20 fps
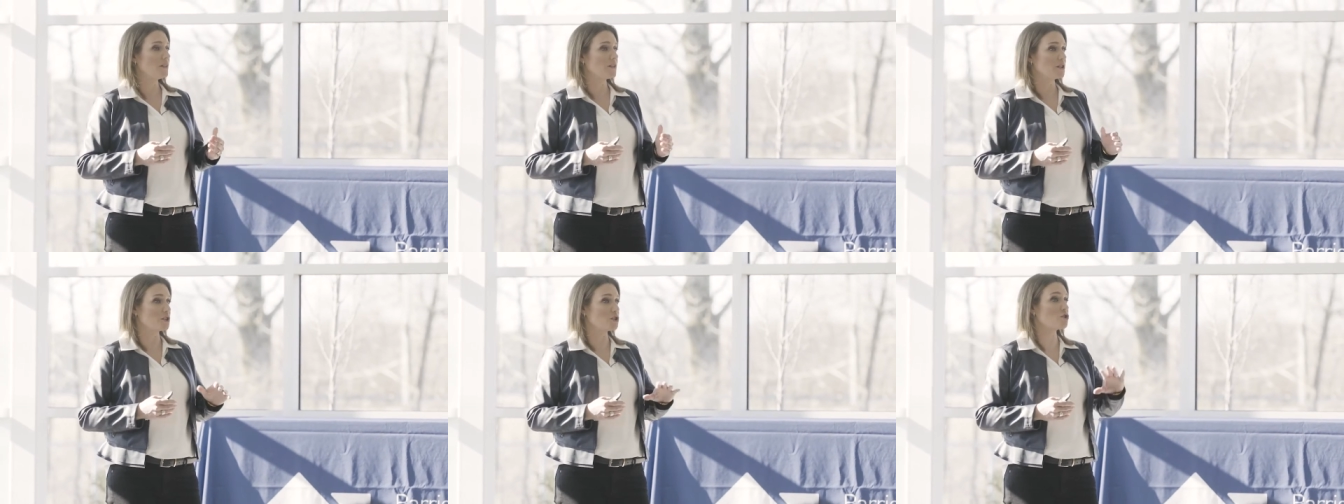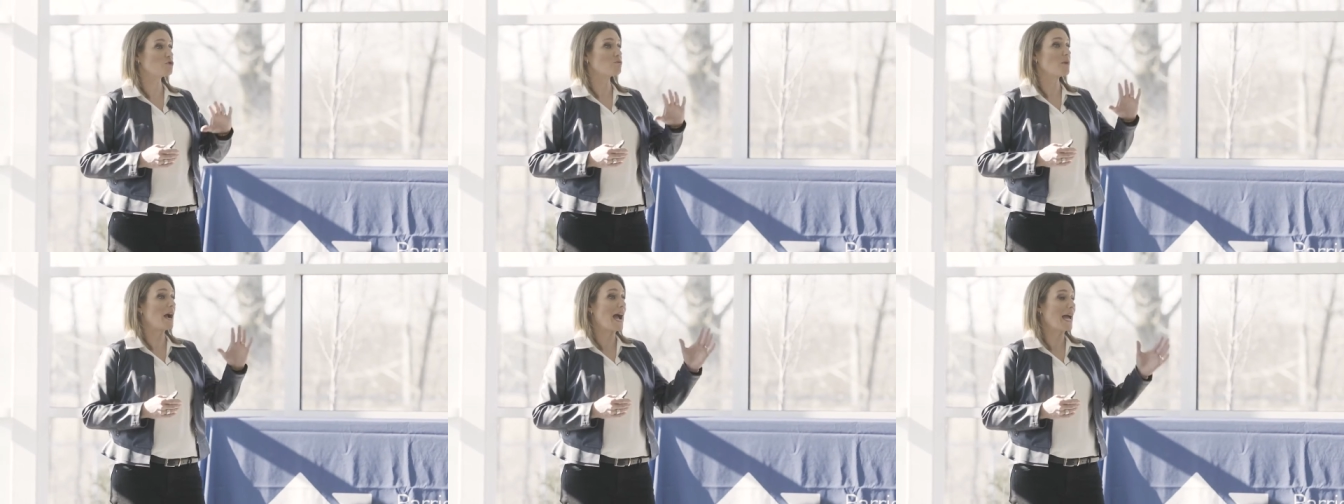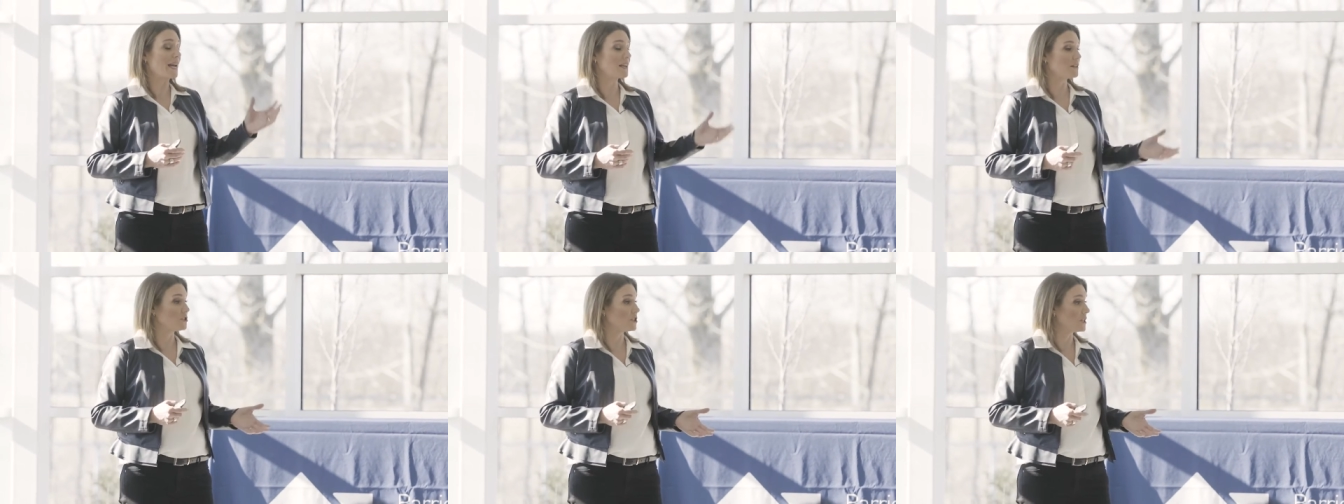the
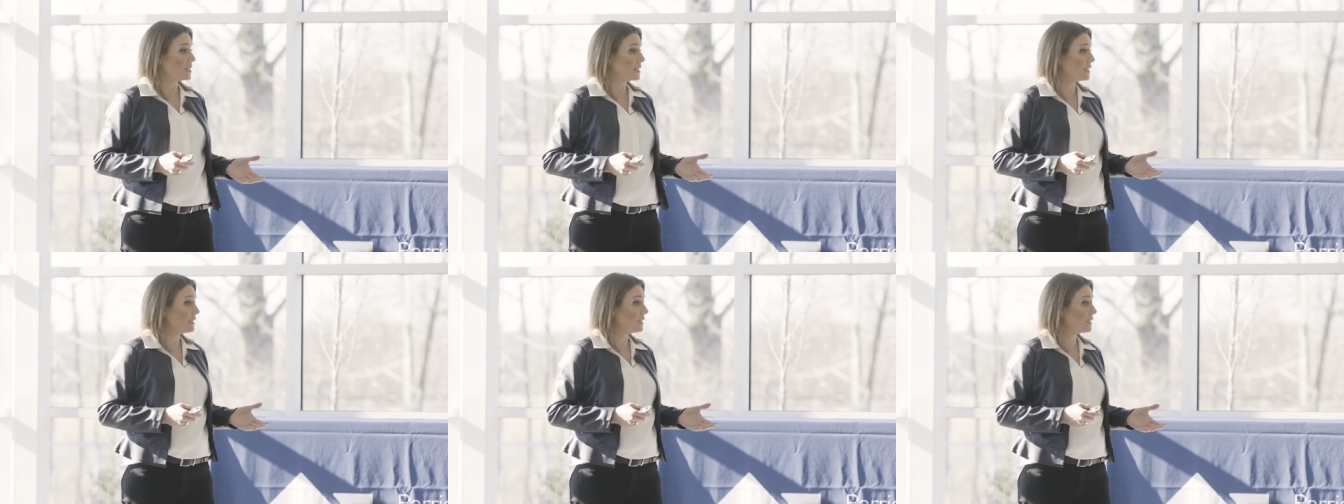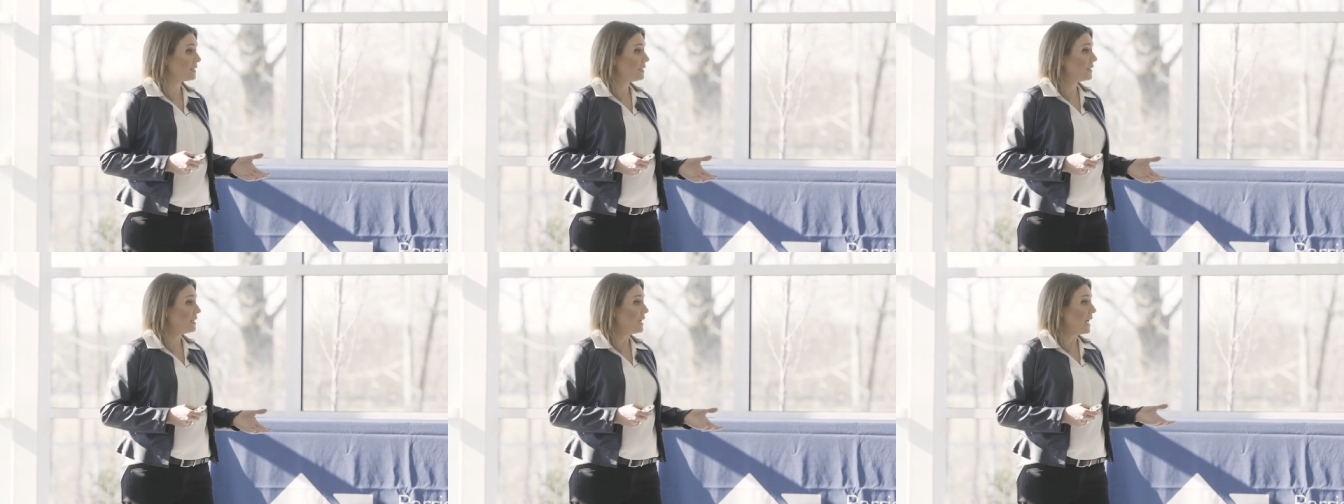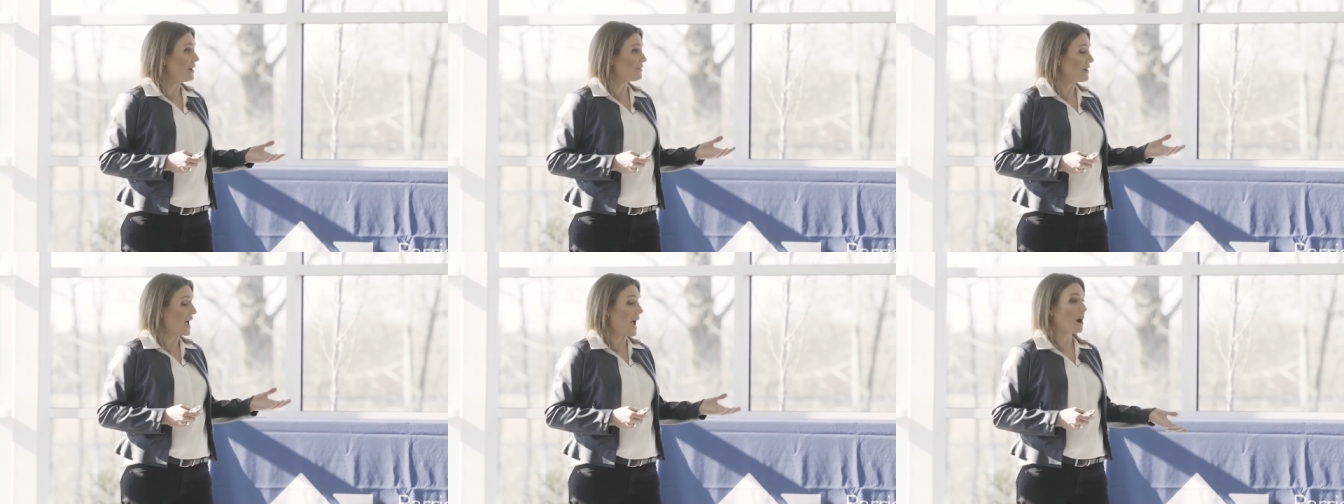strategy
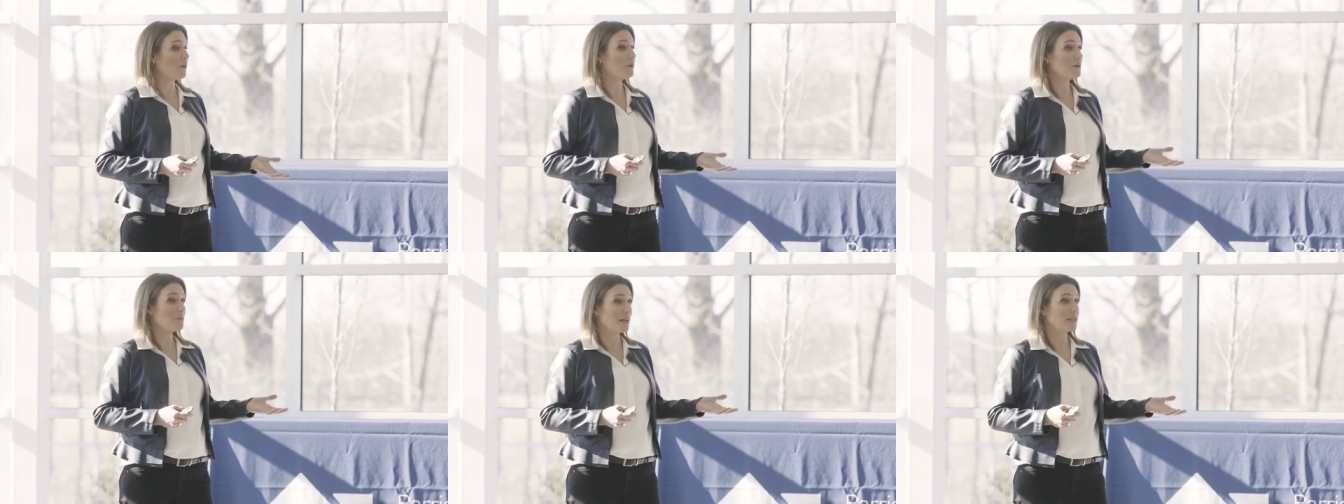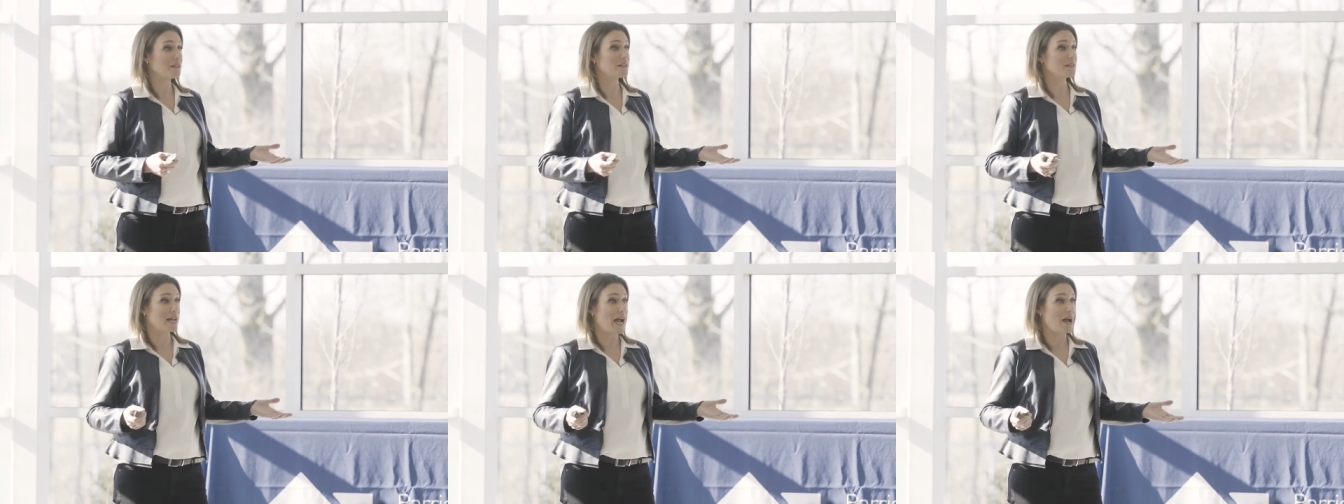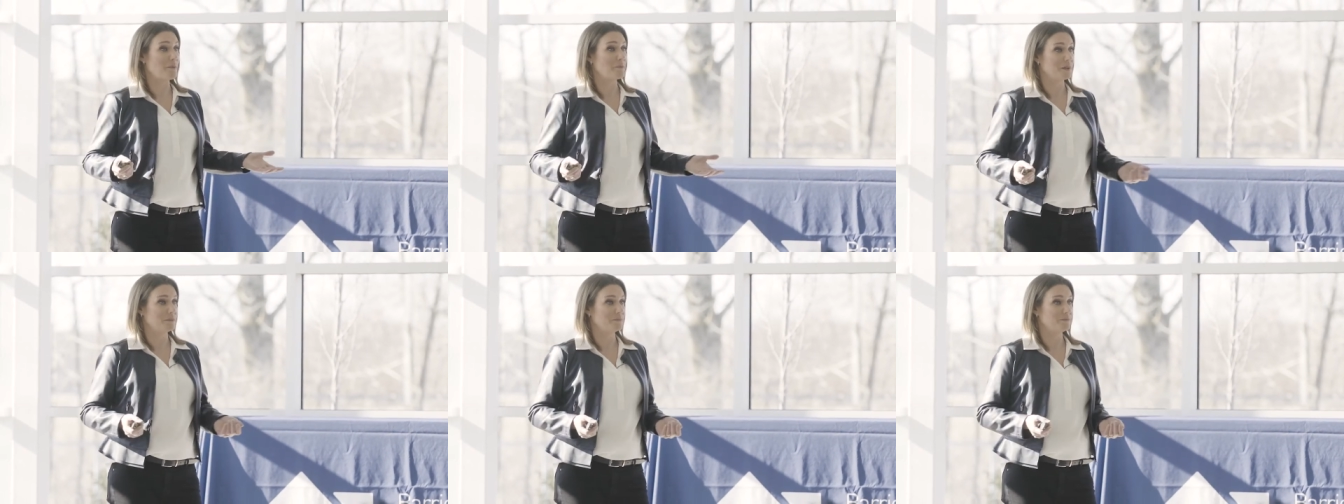of how we make this
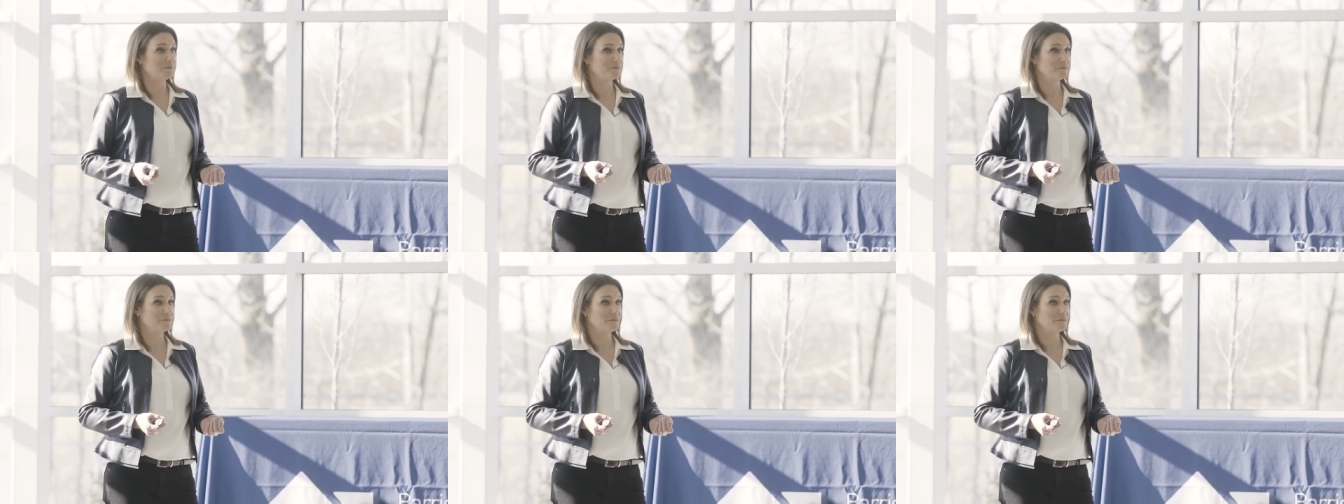happen,